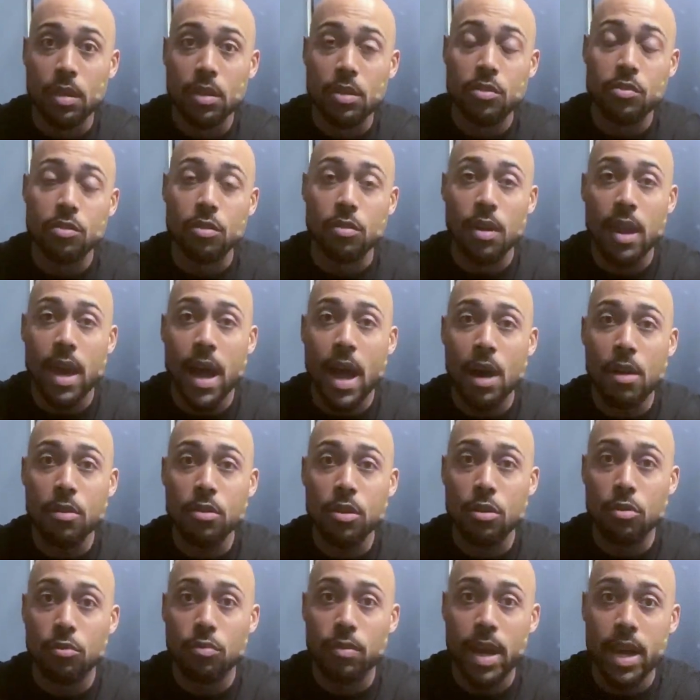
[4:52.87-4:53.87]
So now
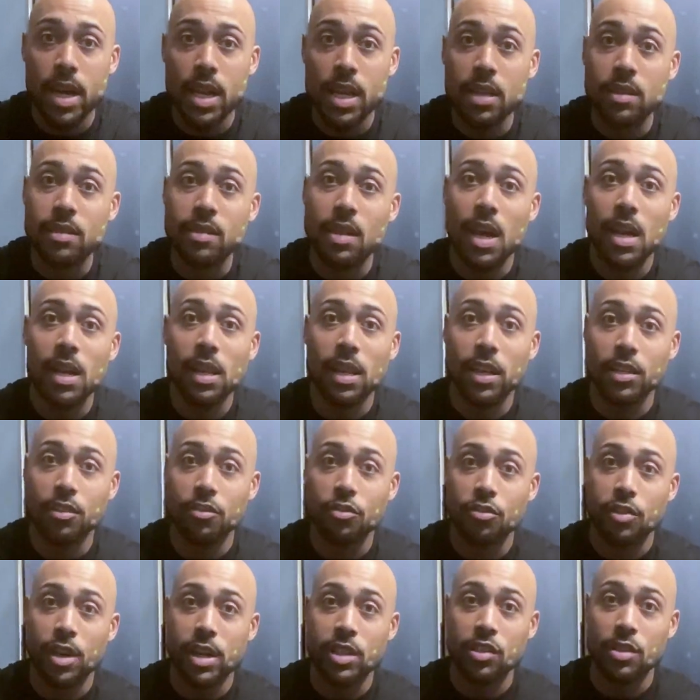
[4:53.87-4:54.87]
you're ready. It's kind of like
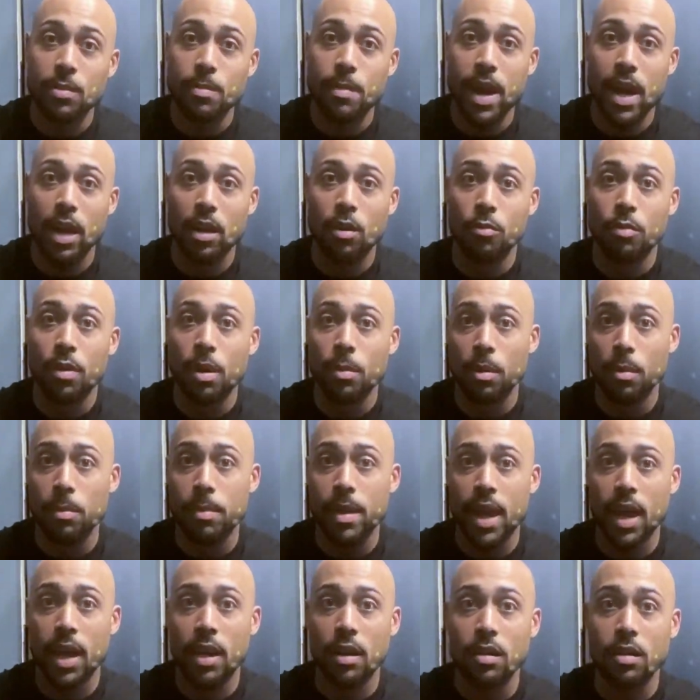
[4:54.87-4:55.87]
stretching back a rubber
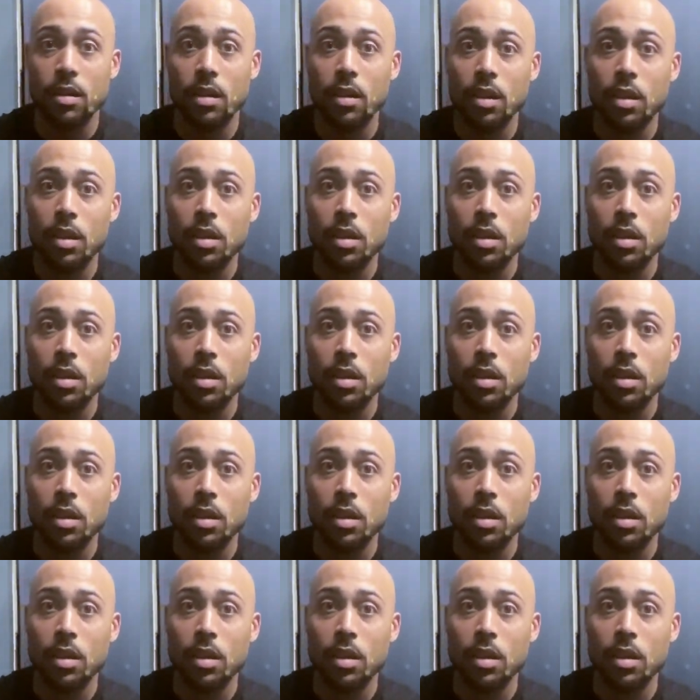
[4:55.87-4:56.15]
band.